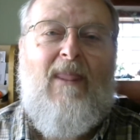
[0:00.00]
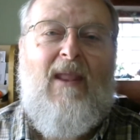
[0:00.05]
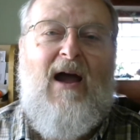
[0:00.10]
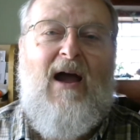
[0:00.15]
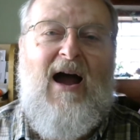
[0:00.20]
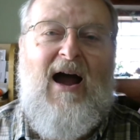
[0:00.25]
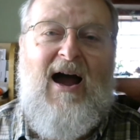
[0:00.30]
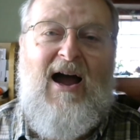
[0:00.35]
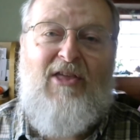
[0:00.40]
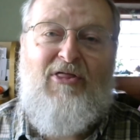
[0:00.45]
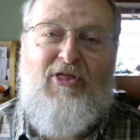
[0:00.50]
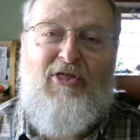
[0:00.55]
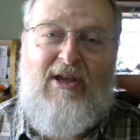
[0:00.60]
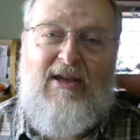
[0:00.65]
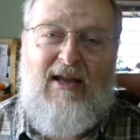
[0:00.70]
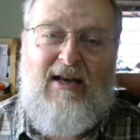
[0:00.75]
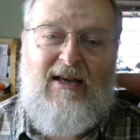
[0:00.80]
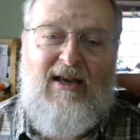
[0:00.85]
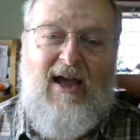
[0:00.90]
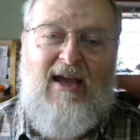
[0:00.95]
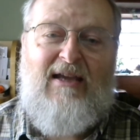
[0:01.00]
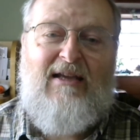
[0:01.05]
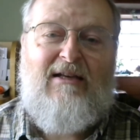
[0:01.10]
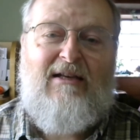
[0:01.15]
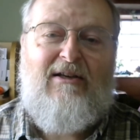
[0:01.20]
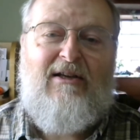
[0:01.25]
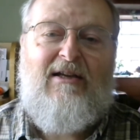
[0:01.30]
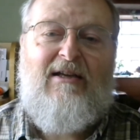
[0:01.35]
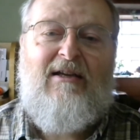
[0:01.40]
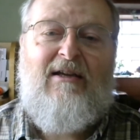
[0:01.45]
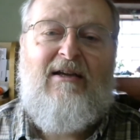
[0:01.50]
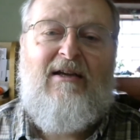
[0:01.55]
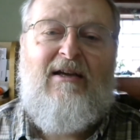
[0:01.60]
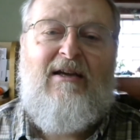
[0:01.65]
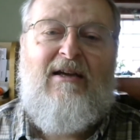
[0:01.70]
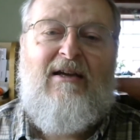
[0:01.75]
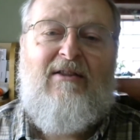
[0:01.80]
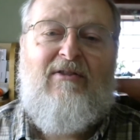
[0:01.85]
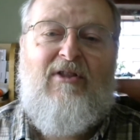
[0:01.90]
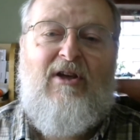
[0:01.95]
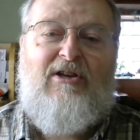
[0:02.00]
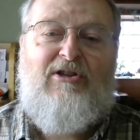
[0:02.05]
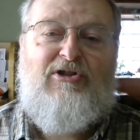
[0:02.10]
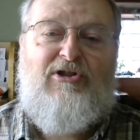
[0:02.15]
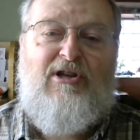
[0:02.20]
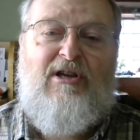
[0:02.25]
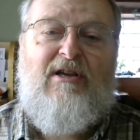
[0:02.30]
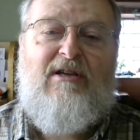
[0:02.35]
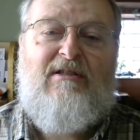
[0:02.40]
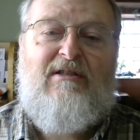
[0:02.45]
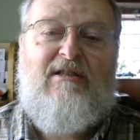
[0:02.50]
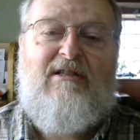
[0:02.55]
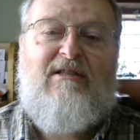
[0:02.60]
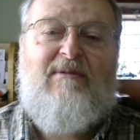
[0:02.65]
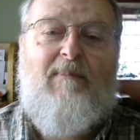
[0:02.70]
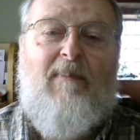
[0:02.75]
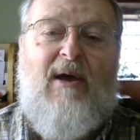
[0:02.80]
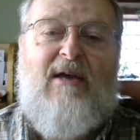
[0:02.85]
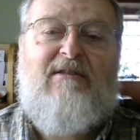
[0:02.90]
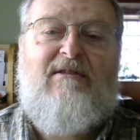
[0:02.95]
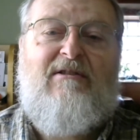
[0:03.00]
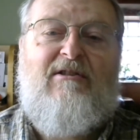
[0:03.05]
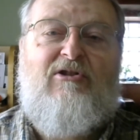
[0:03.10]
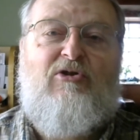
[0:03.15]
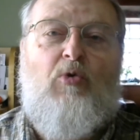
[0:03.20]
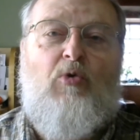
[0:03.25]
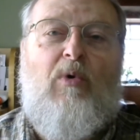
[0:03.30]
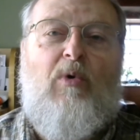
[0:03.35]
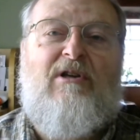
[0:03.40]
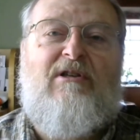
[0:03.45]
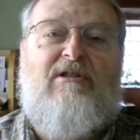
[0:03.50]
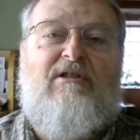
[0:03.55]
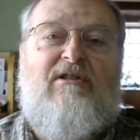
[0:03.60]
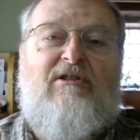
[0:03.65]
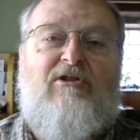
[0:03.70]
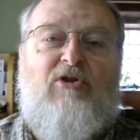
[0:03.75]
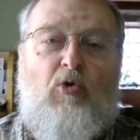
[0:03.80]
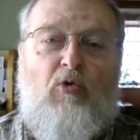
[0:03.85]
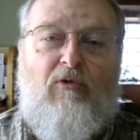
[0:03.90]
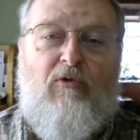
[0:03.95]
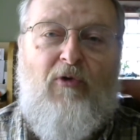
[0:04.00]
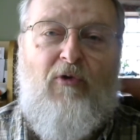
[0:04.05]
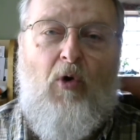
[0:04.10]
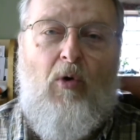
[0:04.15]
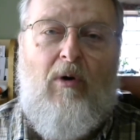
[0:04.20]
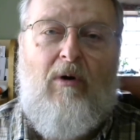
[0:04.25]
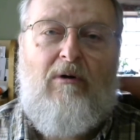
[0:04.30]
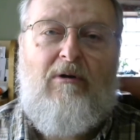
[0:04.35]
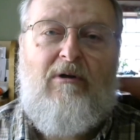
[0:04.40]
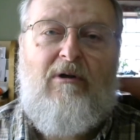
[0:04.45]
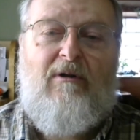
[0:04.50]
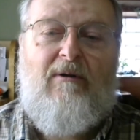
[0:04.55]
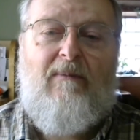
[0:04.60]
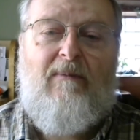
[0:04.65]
I think it likely that Jesus' message was twofold.